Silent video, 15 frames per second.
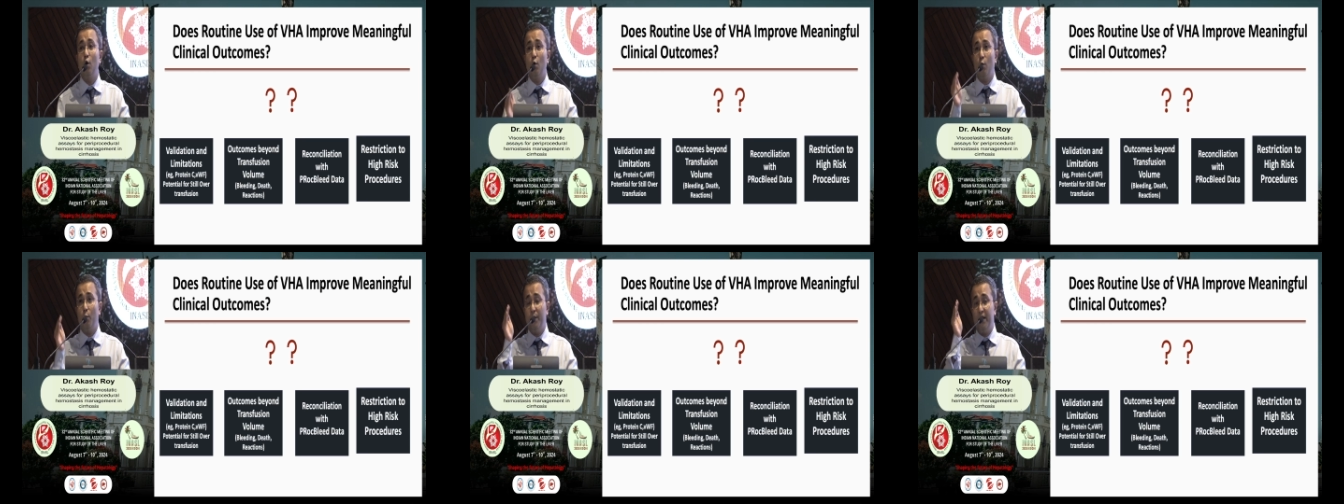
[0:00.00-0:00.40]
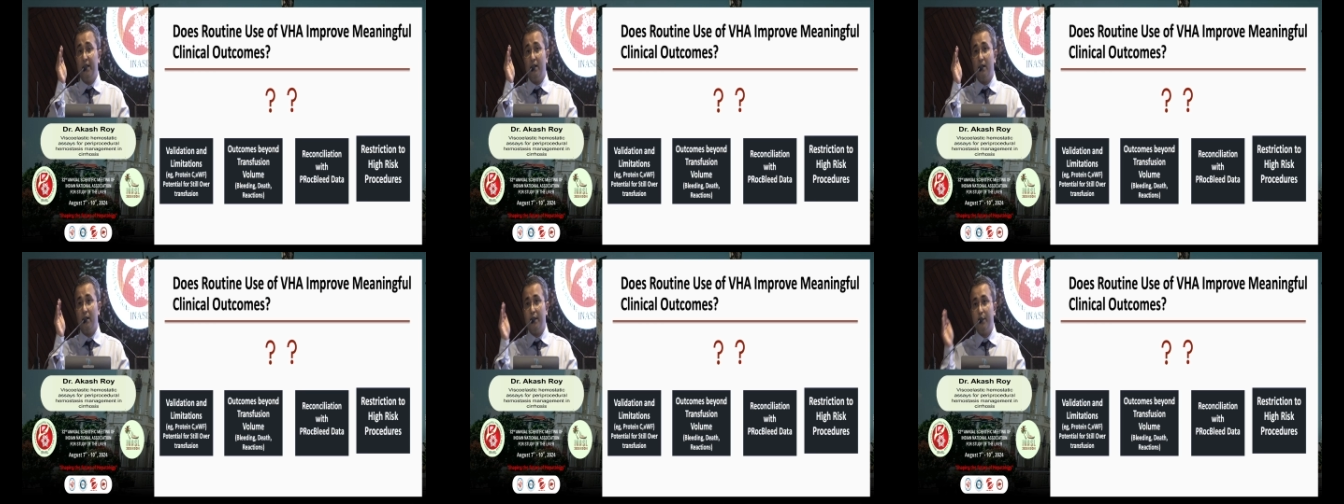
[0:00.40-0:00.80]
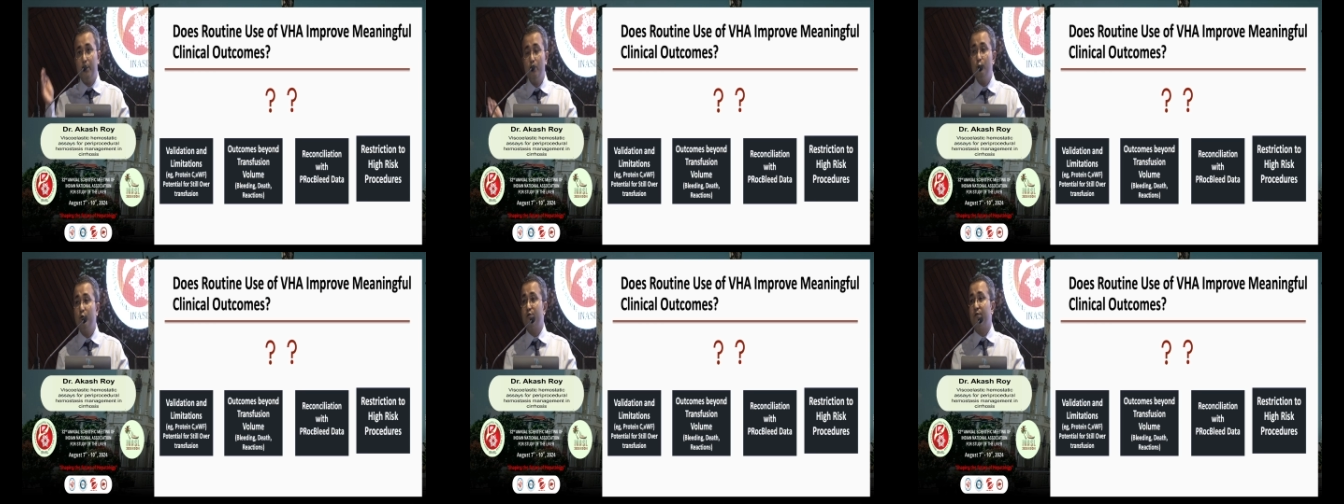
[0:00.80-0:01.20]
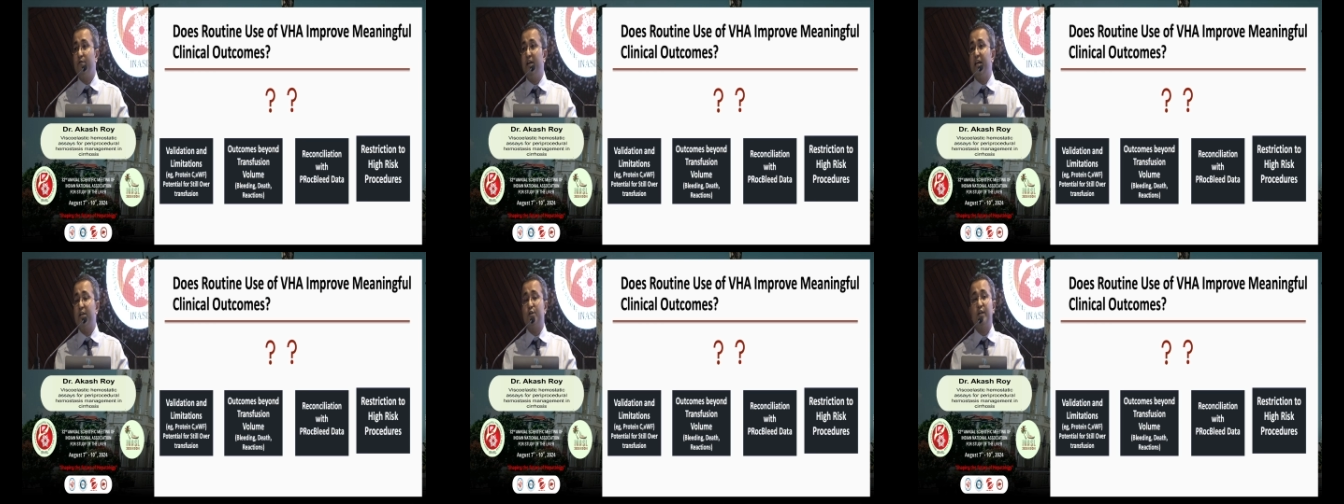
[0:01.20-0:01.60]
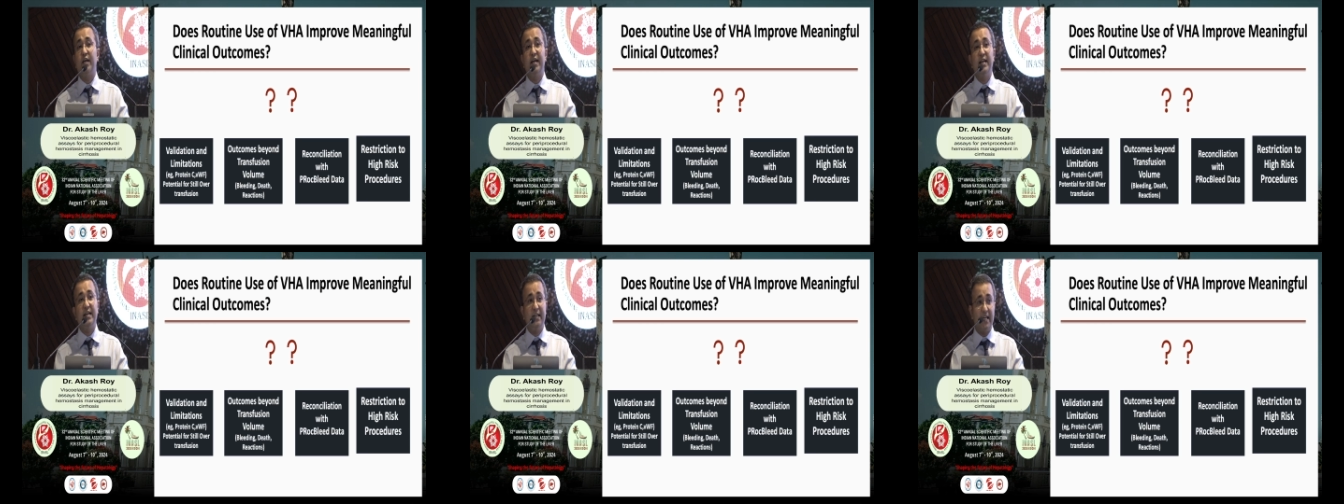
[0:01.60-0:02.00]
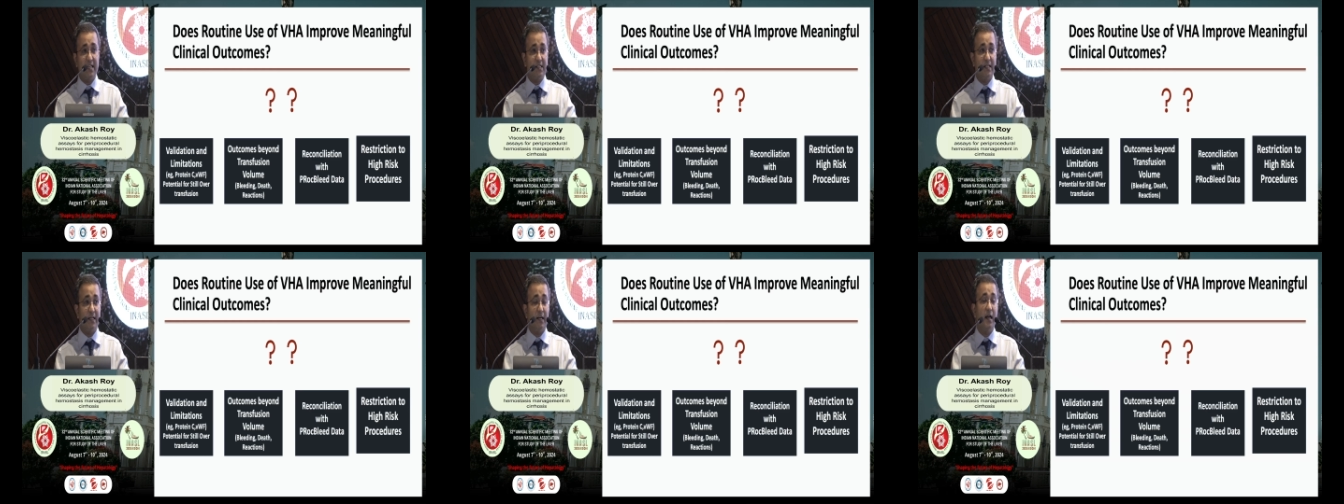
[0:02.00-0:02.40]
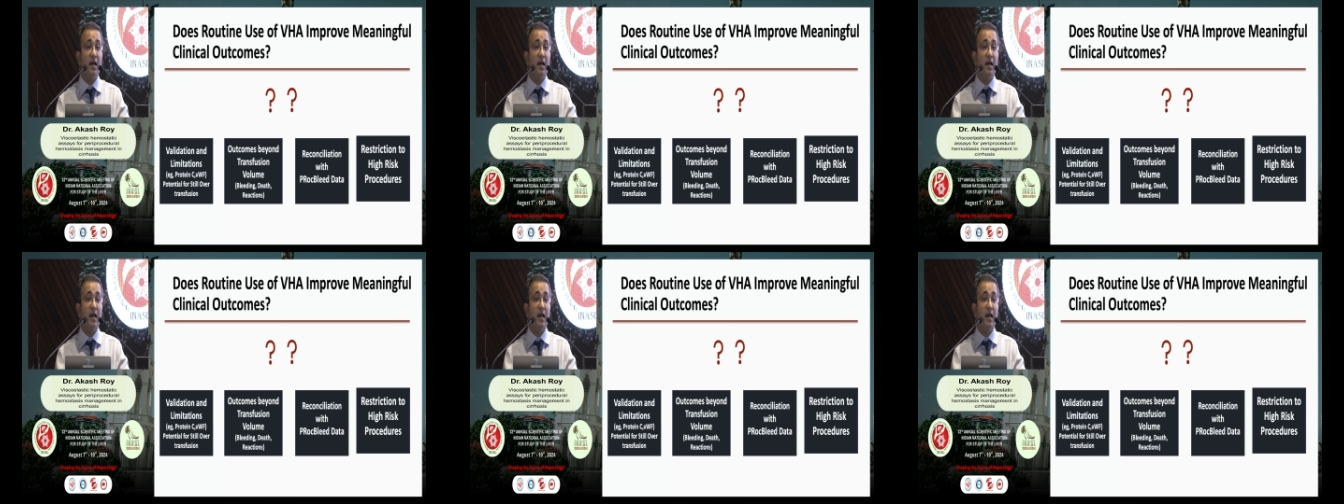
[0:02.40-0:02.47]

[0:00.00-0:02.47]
we use VHA in testing.